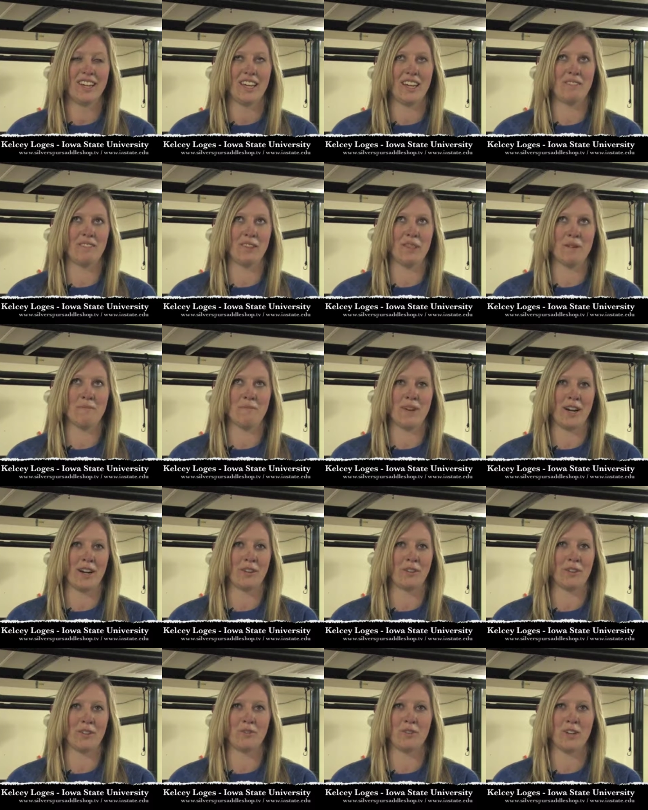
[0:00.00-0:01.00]
even the
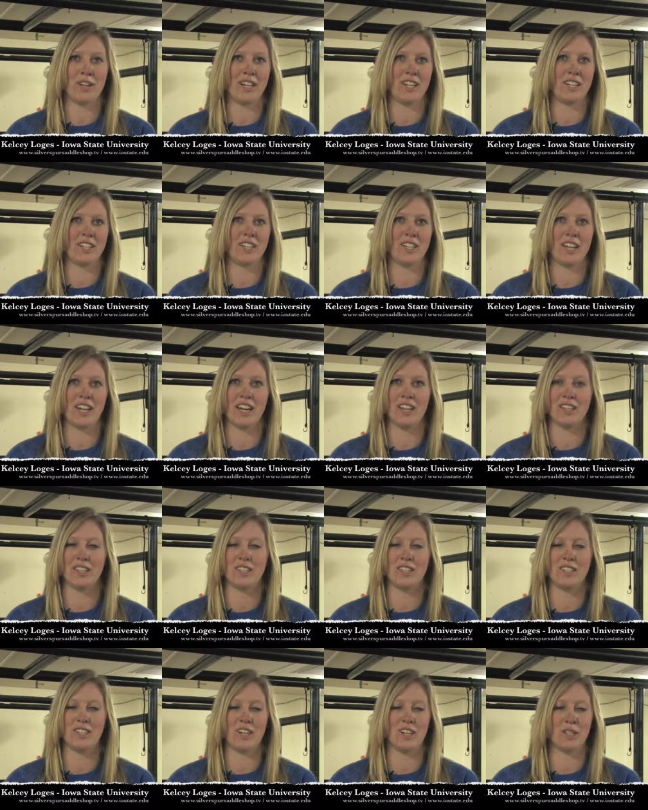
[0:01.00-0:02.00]
mare was funny. She had
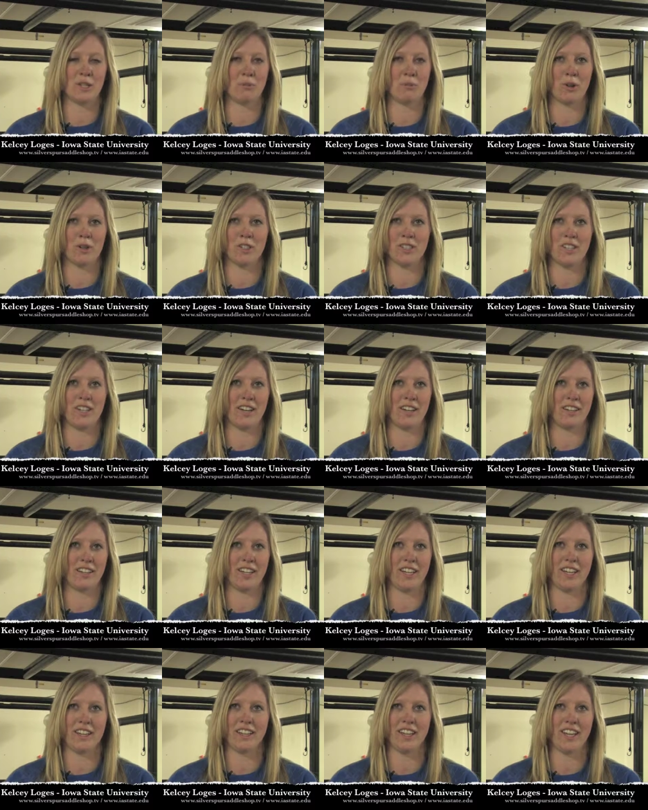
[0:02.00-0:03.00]
such a
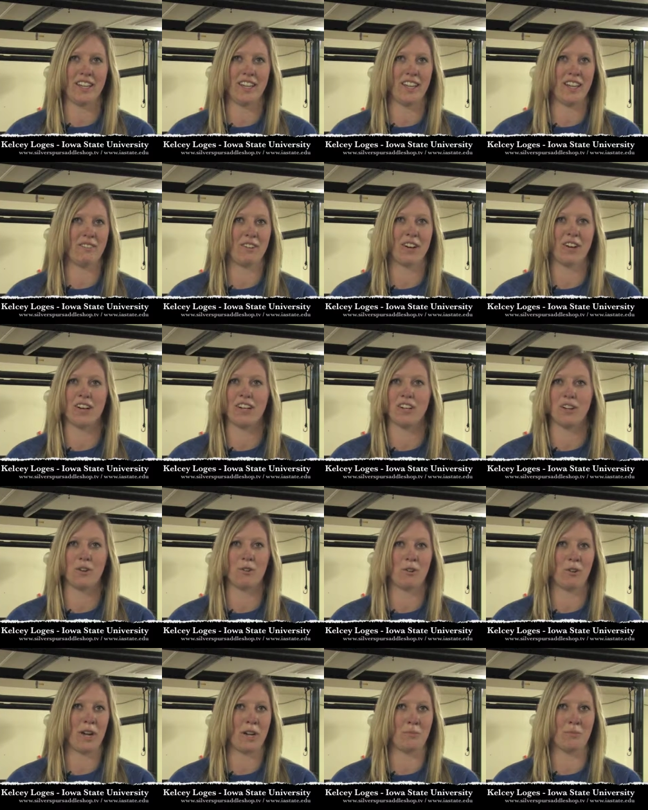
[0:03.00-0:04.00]
personality, and they've got
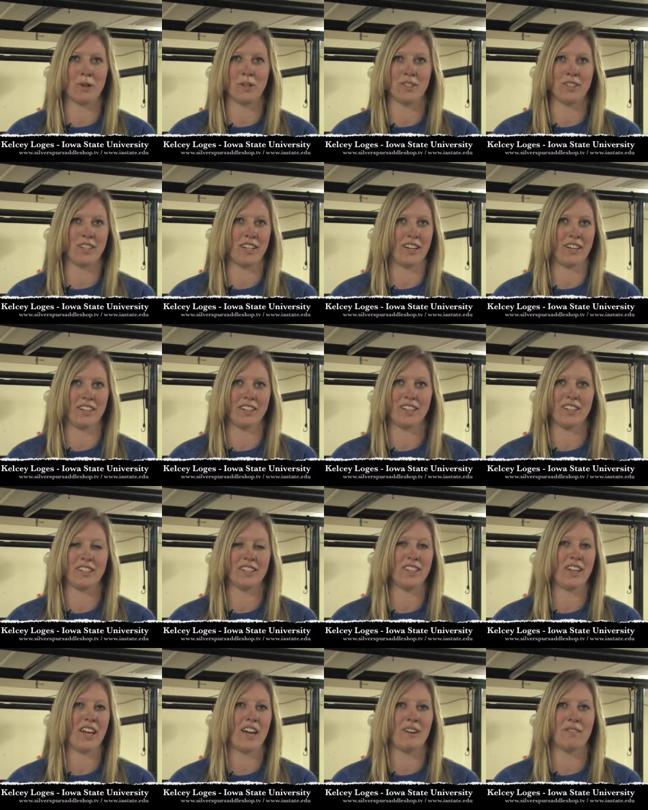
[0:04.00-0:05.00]
great
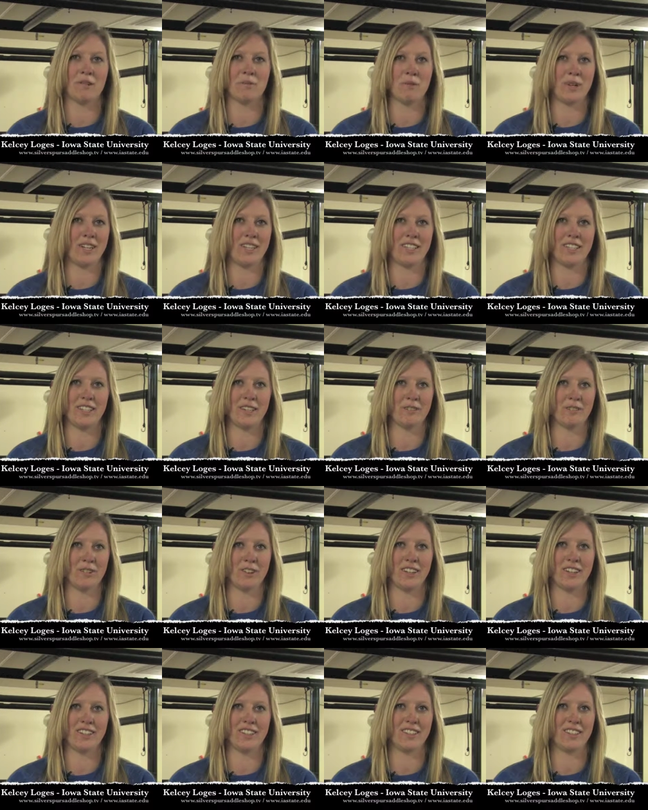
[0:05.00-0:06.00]
personalities, and everybody's
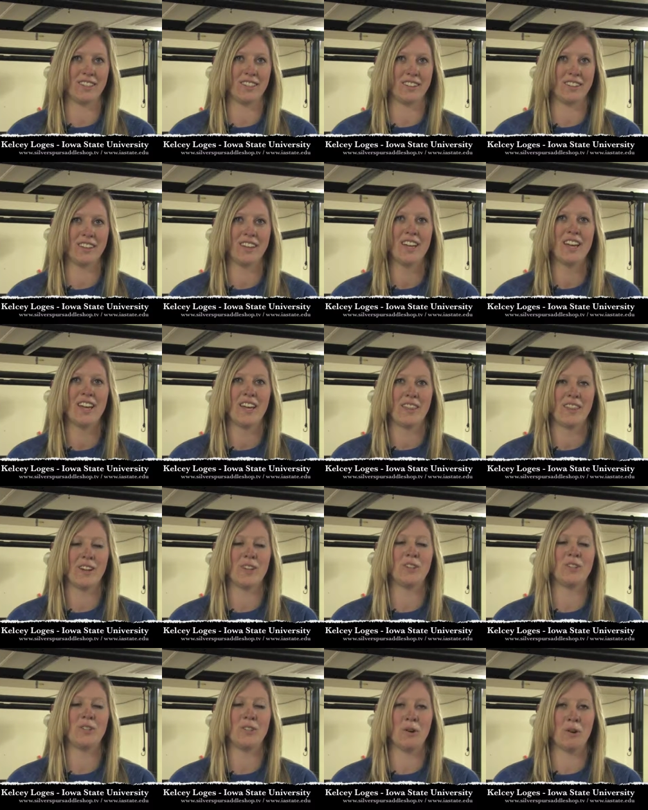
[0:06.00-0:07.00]
different. So
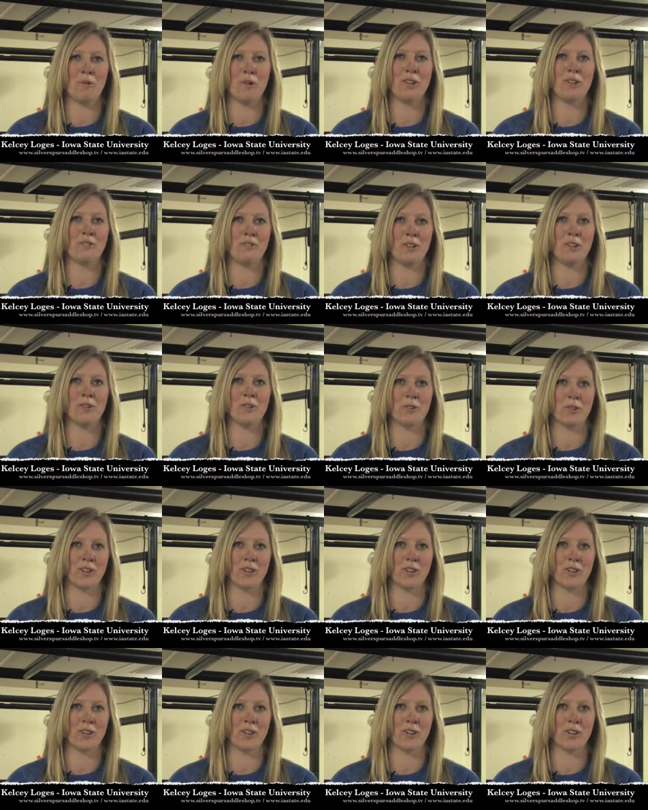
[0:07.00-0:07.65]
they're so much fun to